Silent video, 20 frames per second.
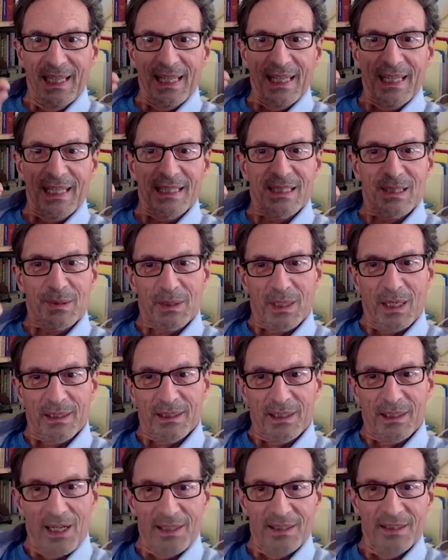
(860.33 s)
It's a
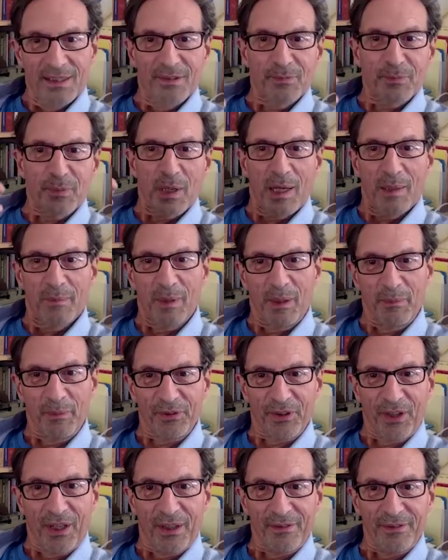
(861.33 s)
kind of problem
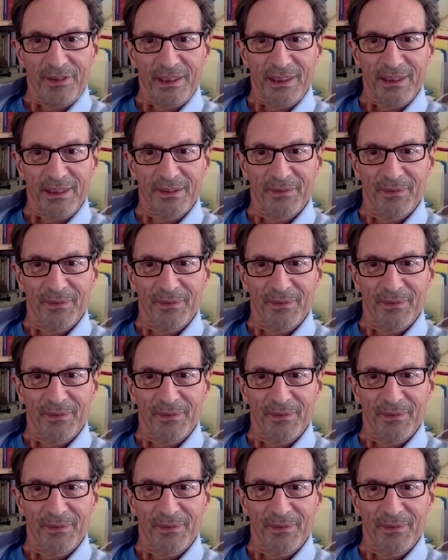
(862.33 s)
solving.